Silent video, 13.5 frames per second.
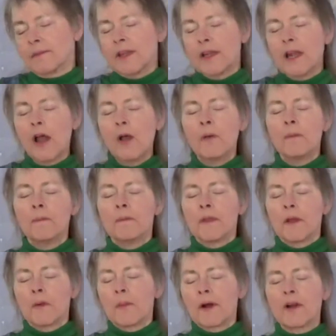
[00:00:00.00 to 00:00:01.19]

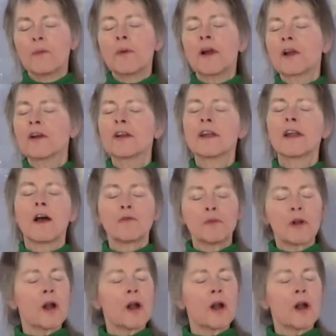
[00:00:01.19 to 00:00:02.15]
we're good enough.